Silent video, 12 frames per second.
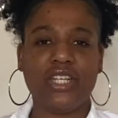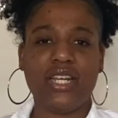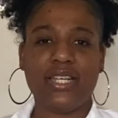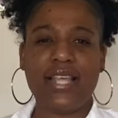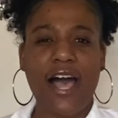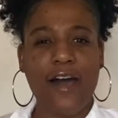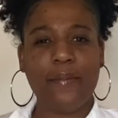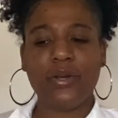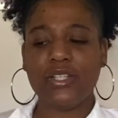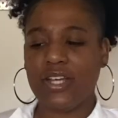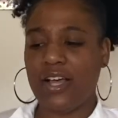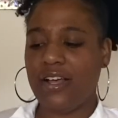is how much
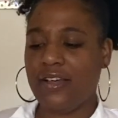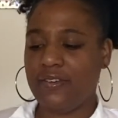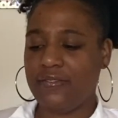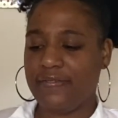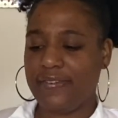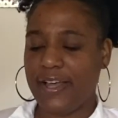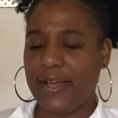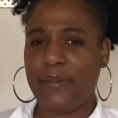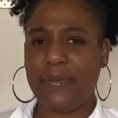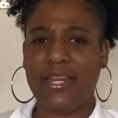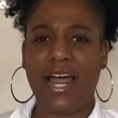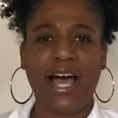of
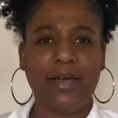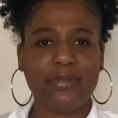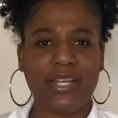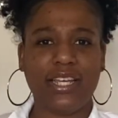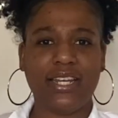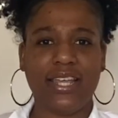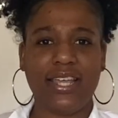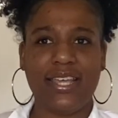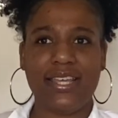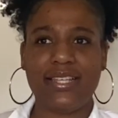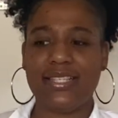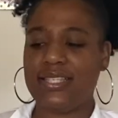an object
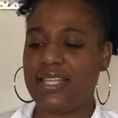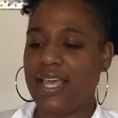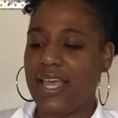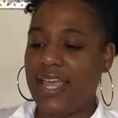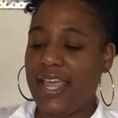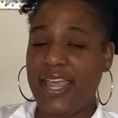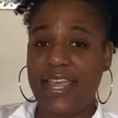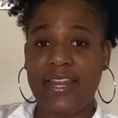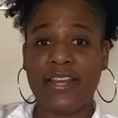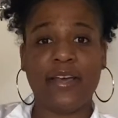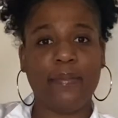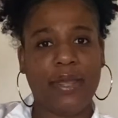is in
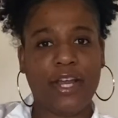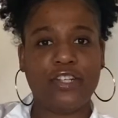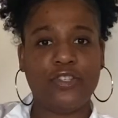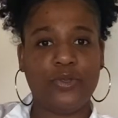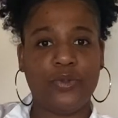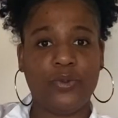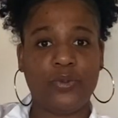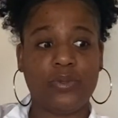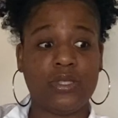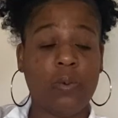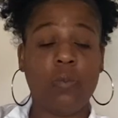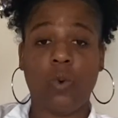compared to
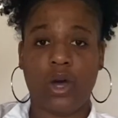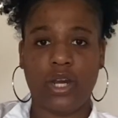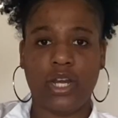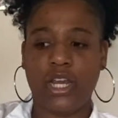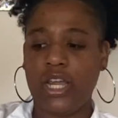some water.